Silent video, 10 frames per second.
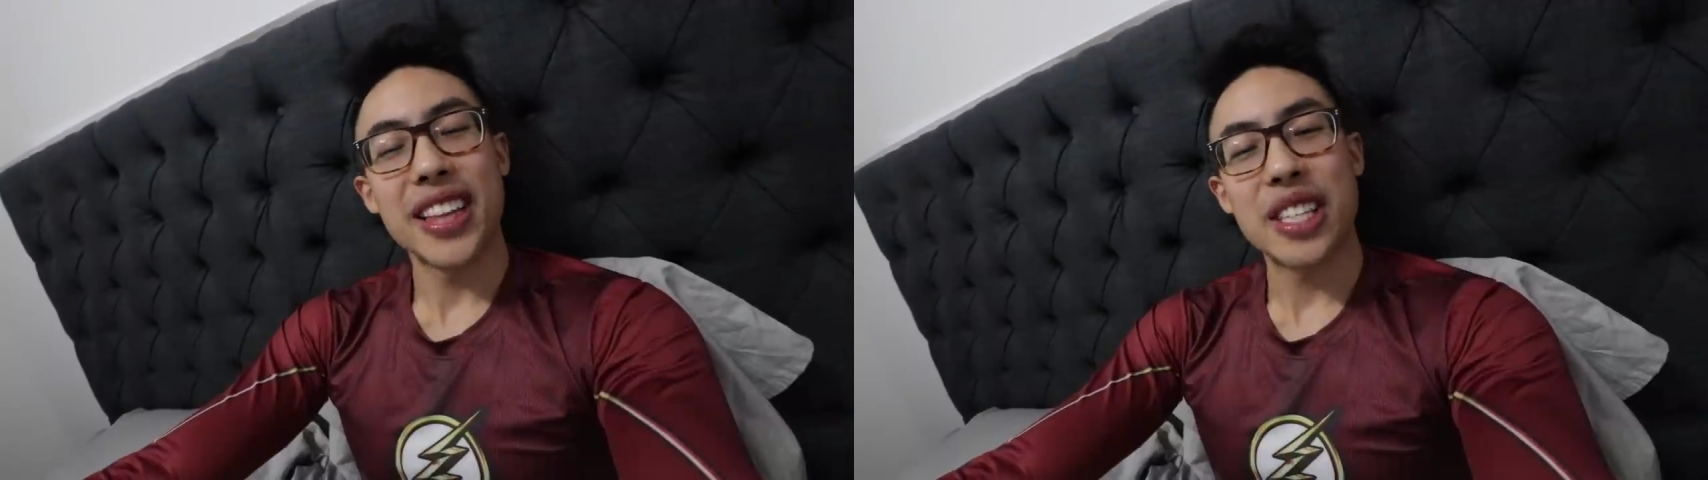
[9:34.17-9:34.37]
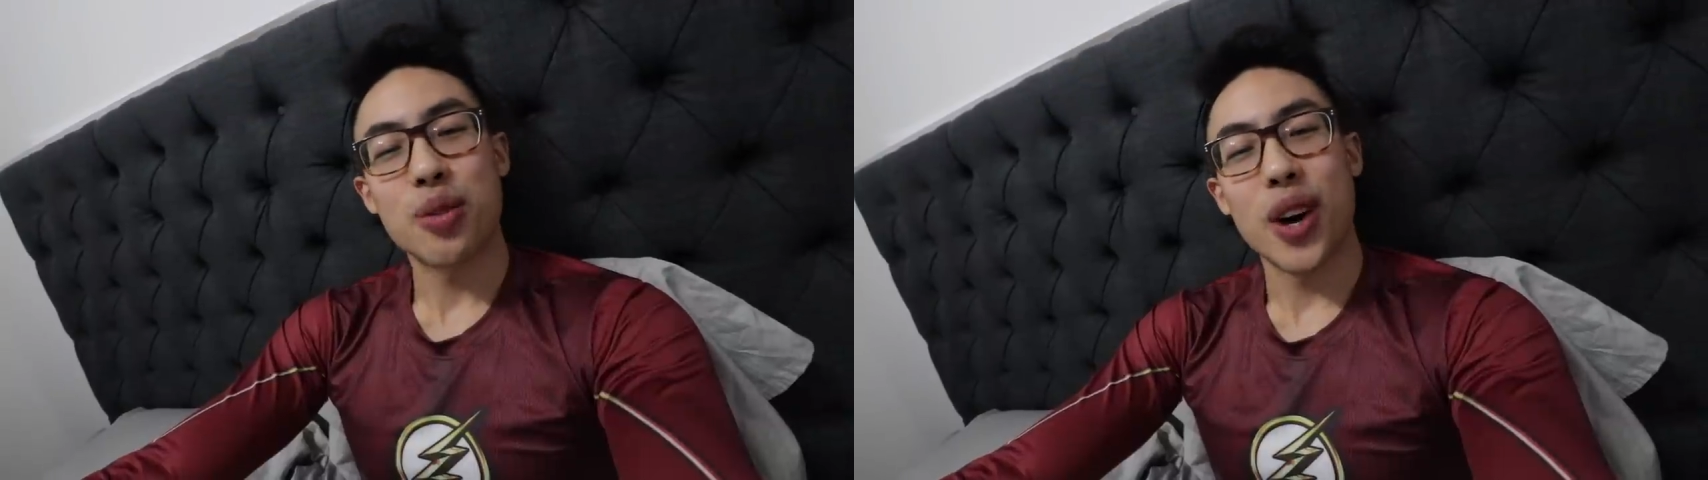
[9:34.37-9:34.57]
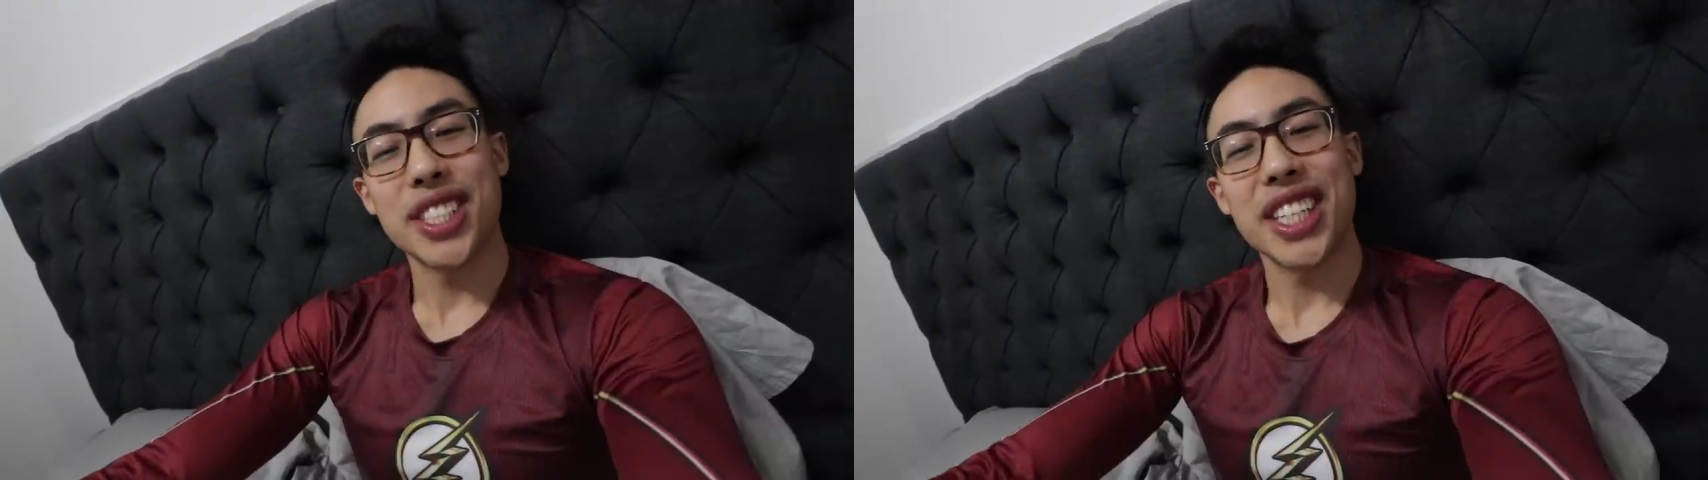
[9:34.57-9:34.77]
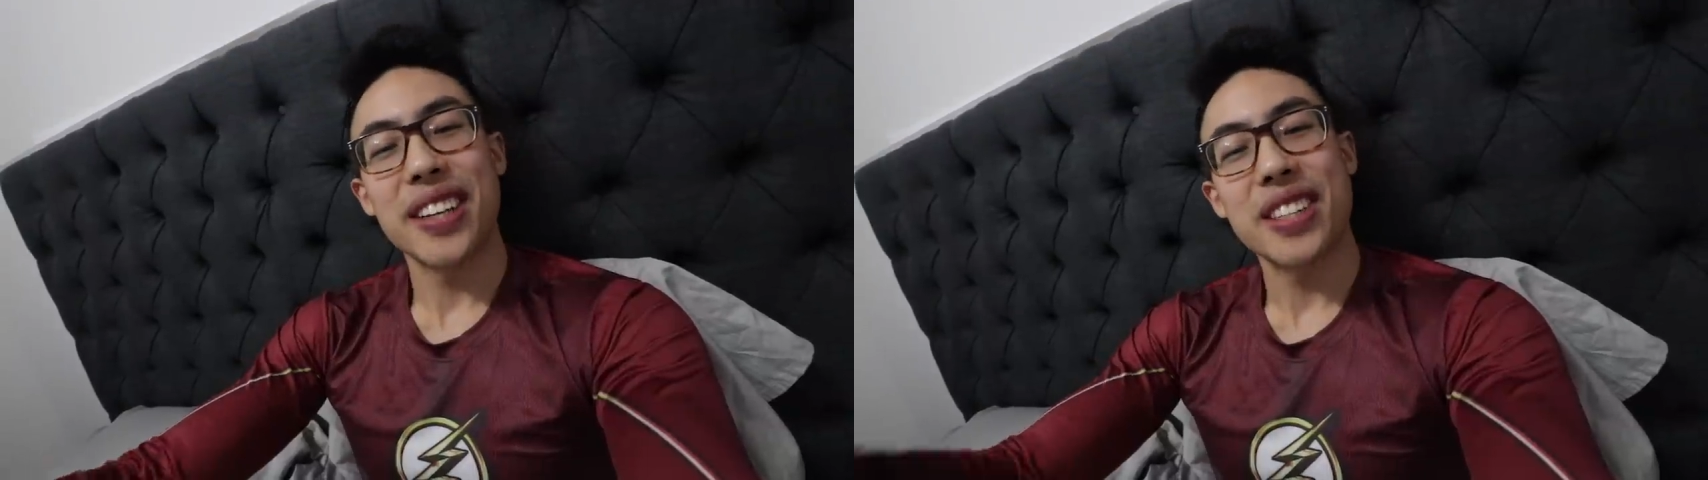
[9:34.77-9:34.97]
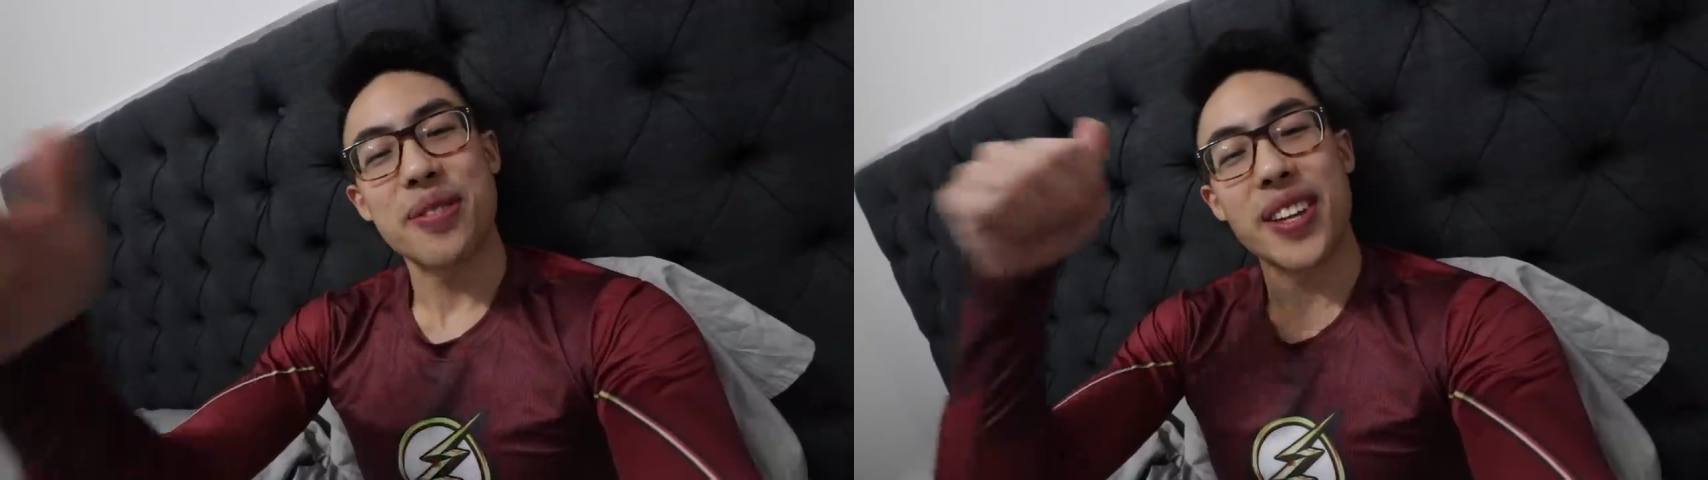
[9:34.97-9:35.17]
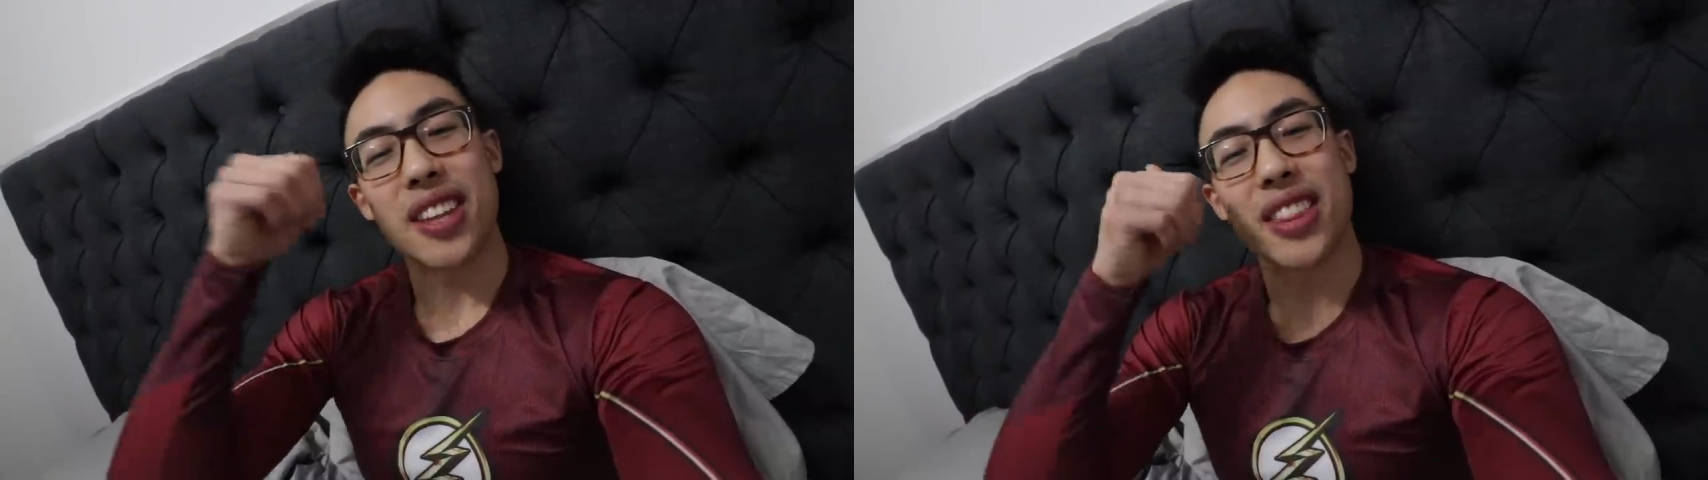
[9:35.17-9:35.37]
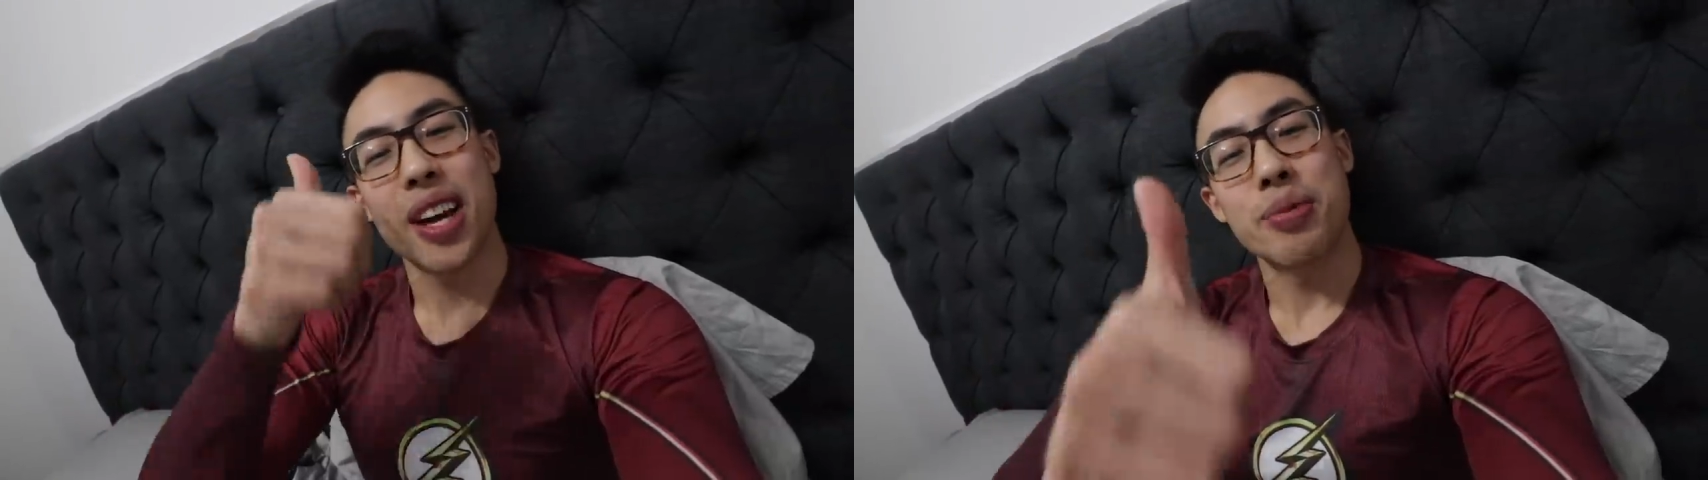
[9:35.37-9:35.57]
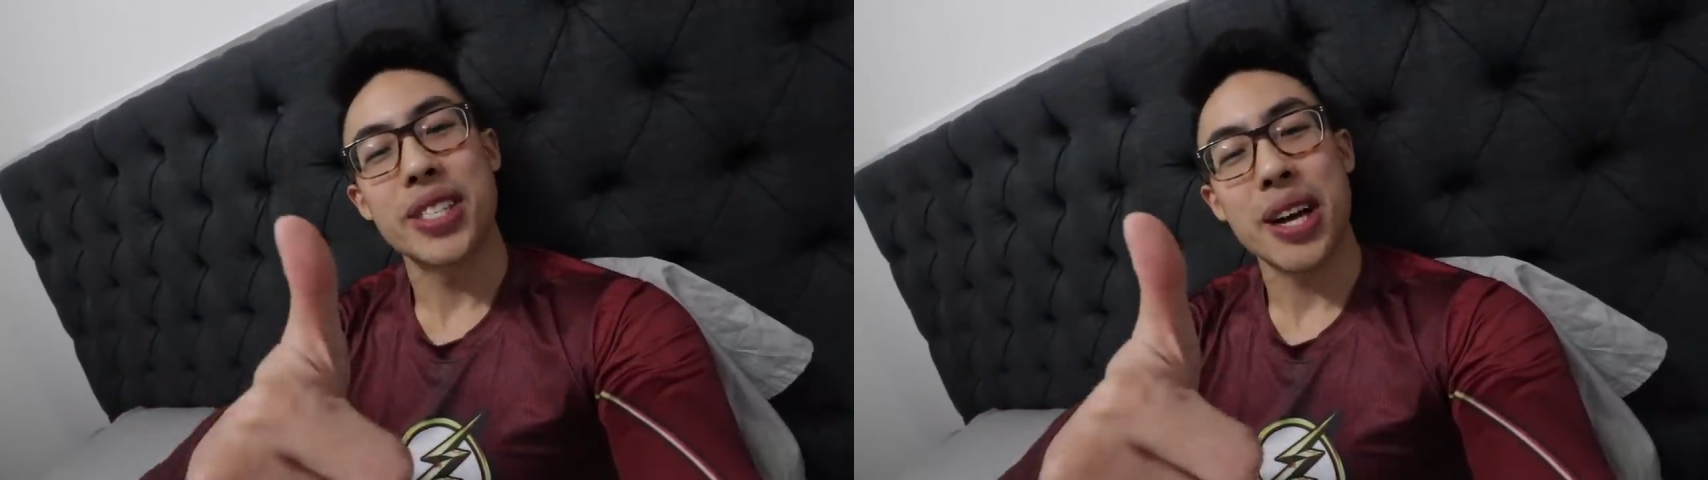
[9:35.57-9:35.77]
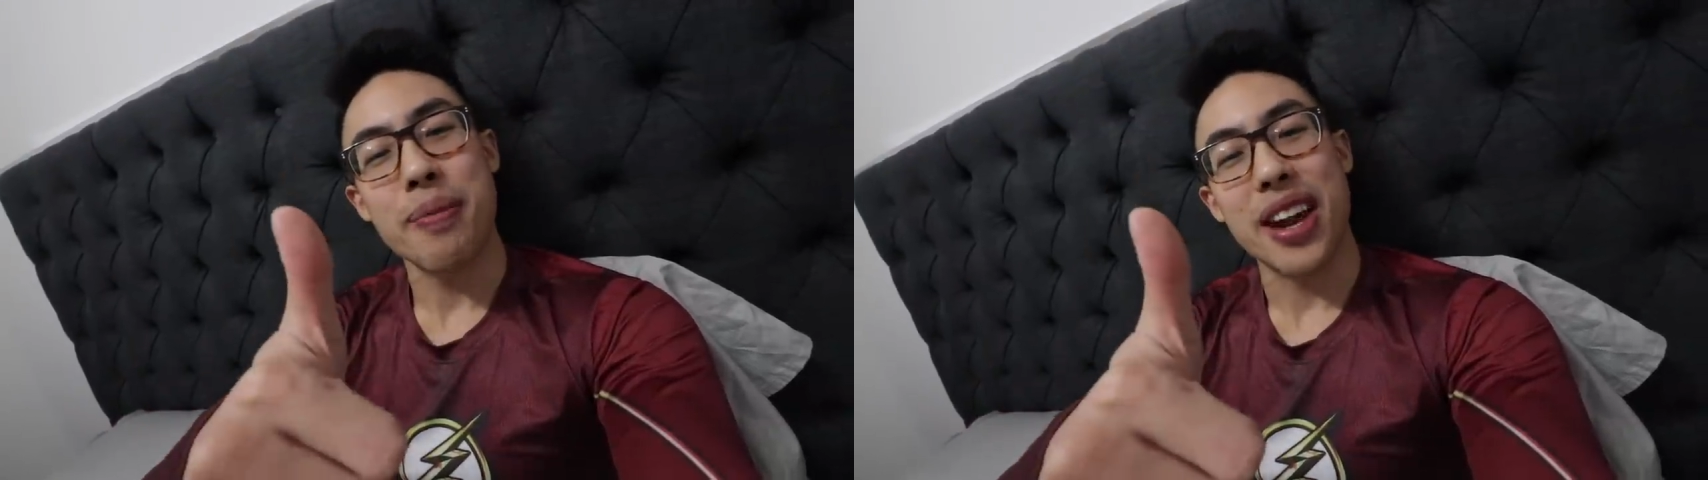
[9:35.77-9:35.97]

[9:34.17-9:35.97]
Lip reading: Thanks for watching. Give this video a thumbs up.